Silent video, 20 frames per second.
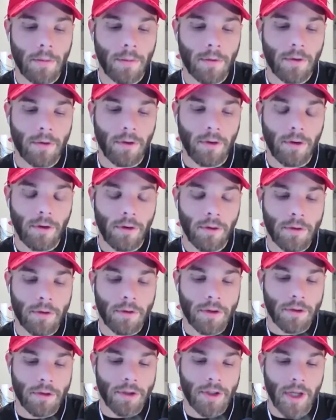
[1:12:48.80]
you're
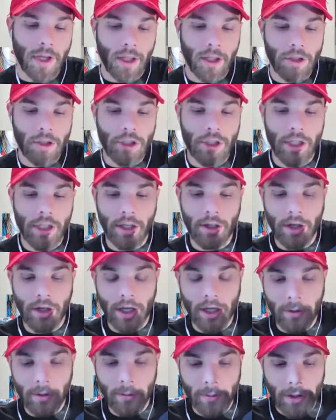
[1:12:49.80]
selling shit. You're
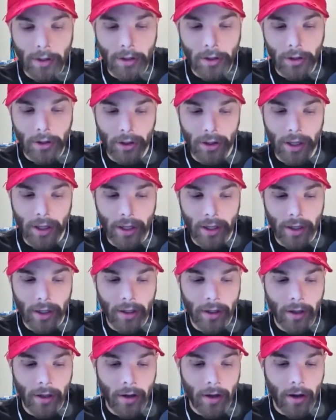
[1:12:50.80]
getting really good at
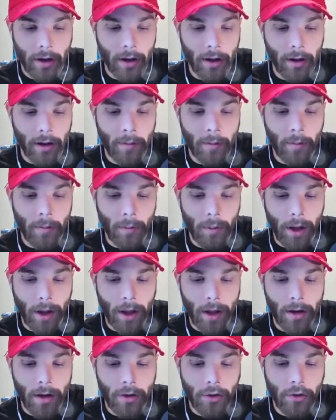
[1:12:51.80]
it.
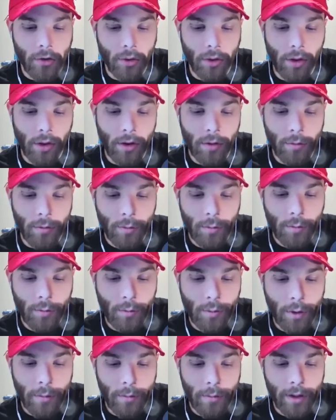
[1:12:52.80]
And so then,
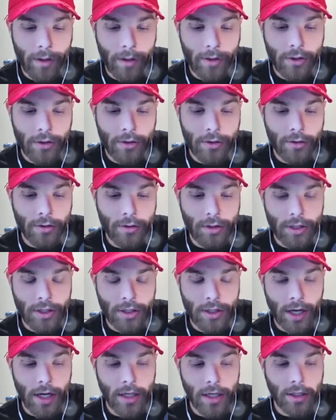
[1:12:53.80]
what made you
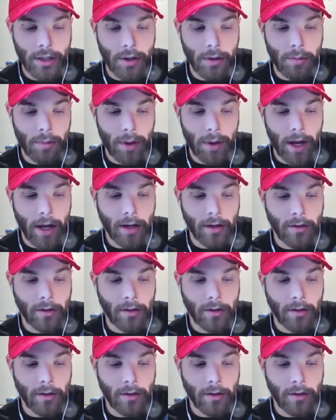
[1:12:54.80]
decide to go back